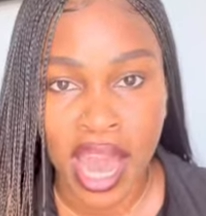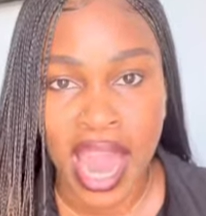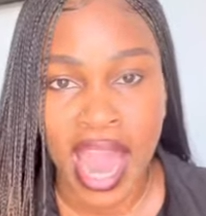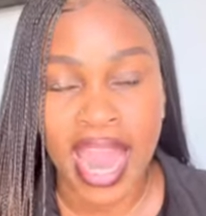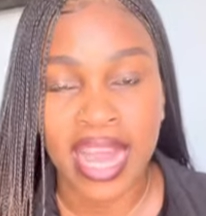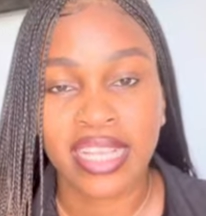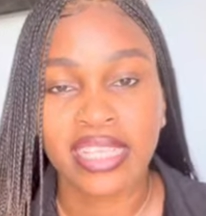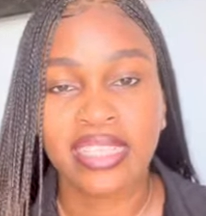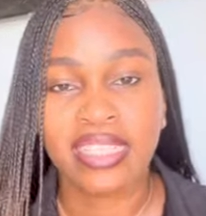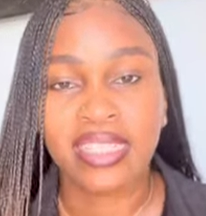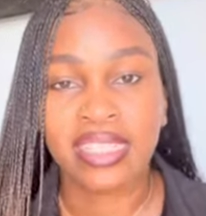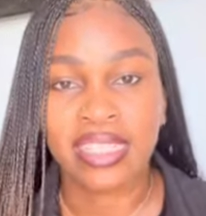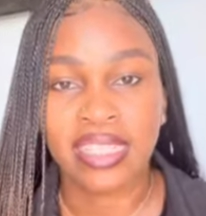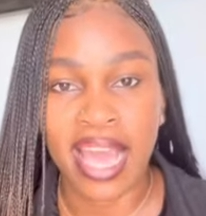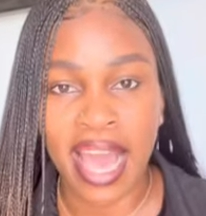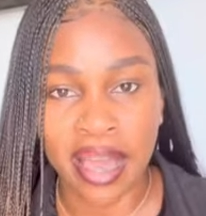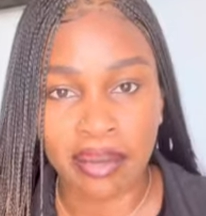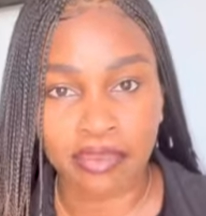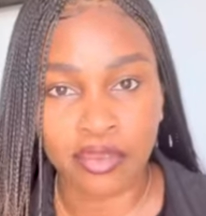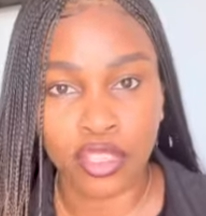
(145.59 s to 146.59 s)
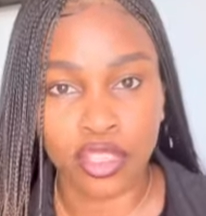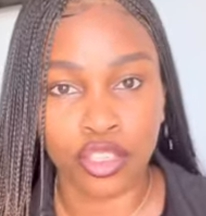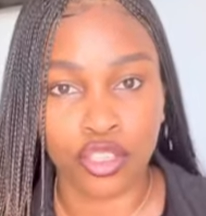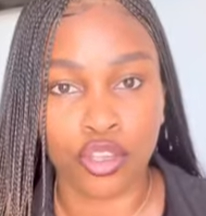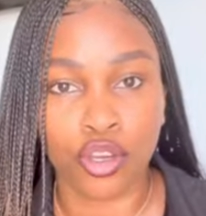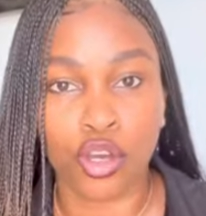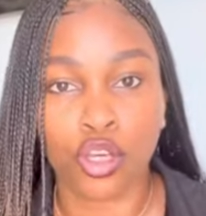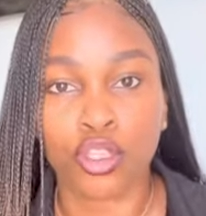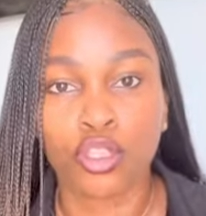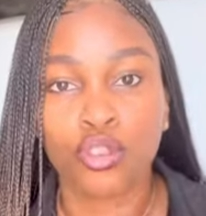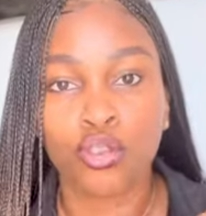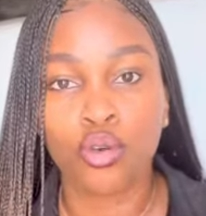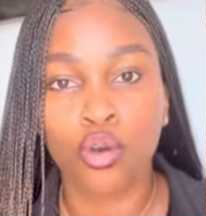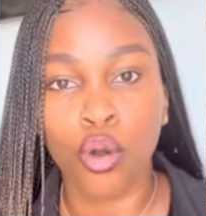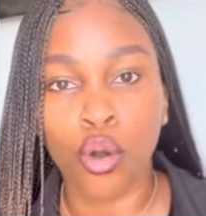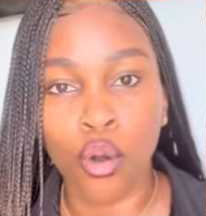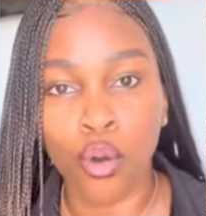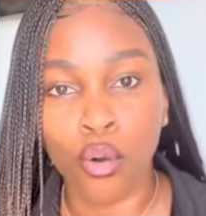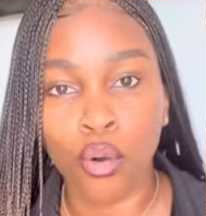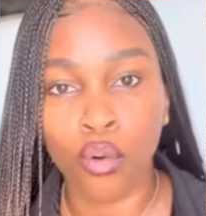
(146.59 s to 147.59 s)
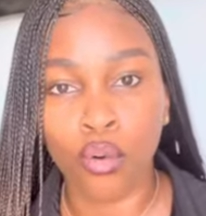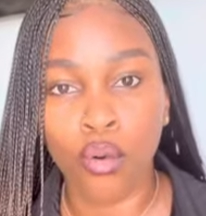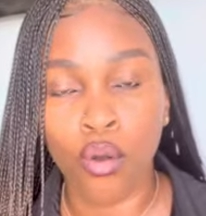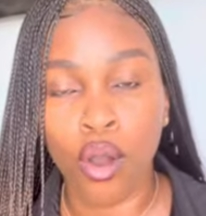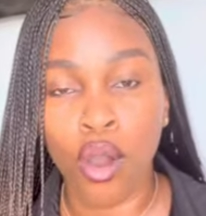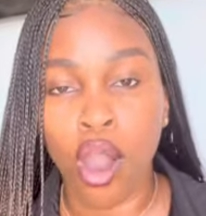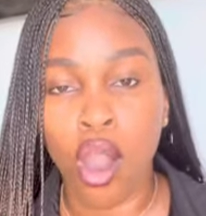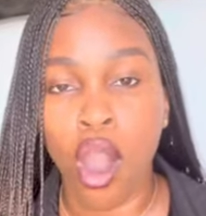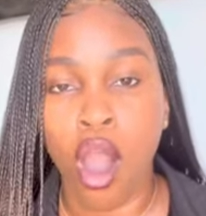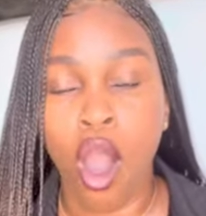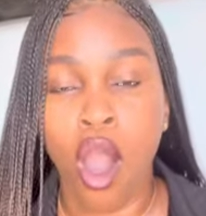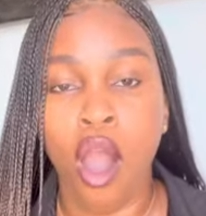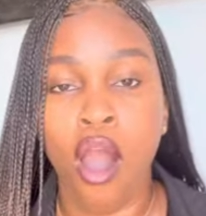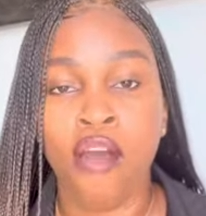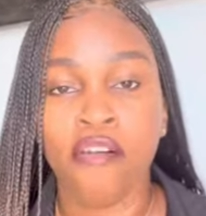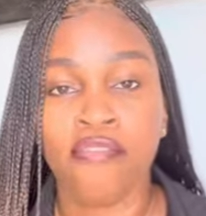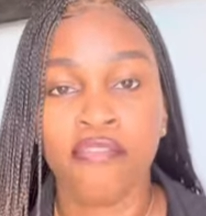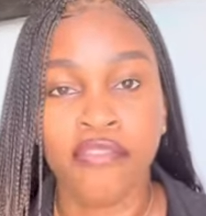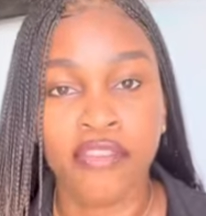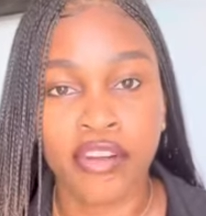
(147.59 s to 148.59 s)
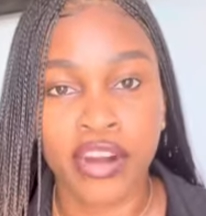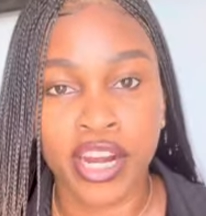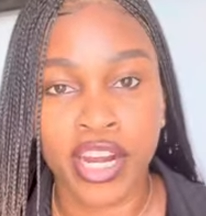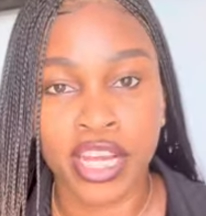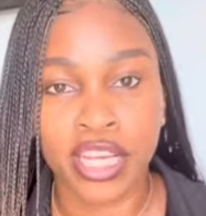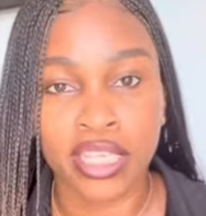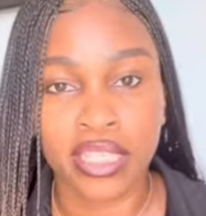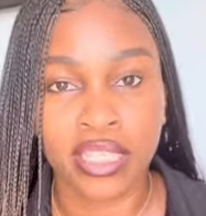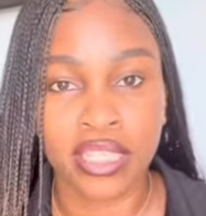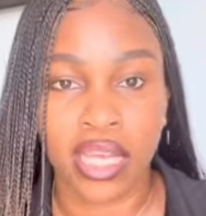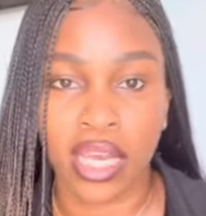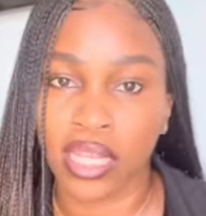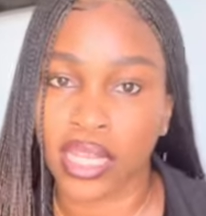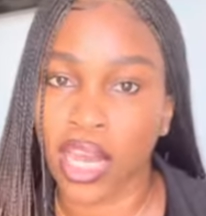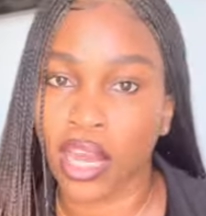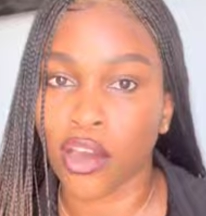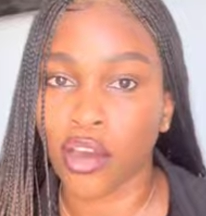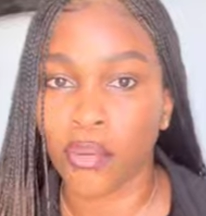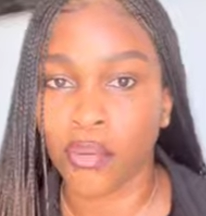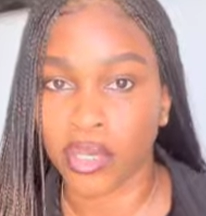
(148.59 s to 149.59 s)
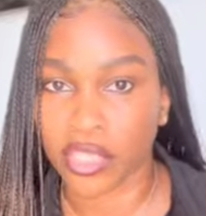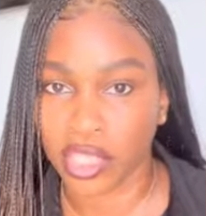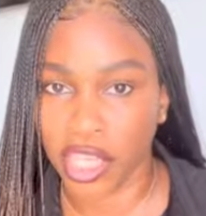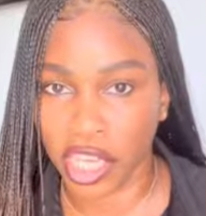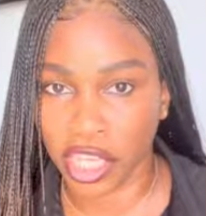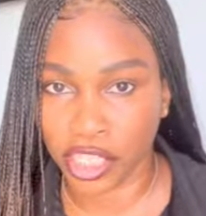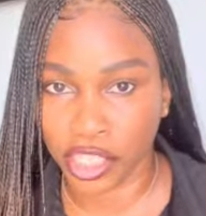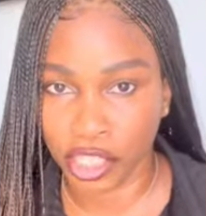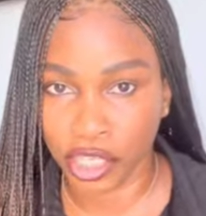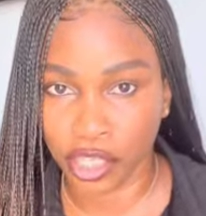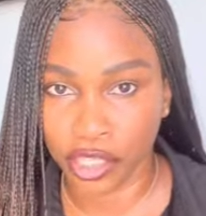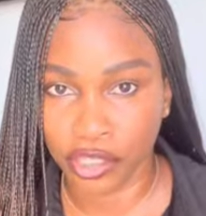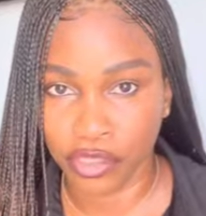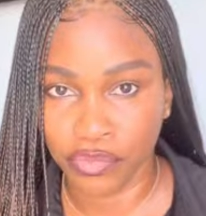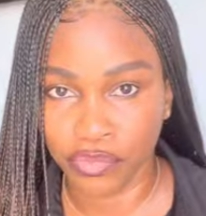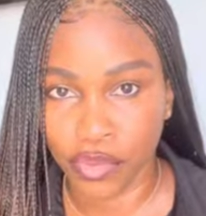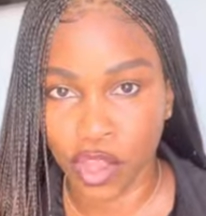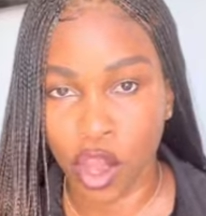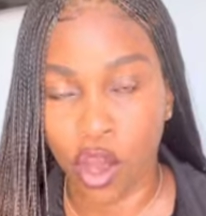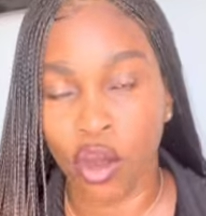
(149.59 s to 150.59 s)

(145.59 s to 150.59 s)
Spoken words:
except your school offers an accommodation,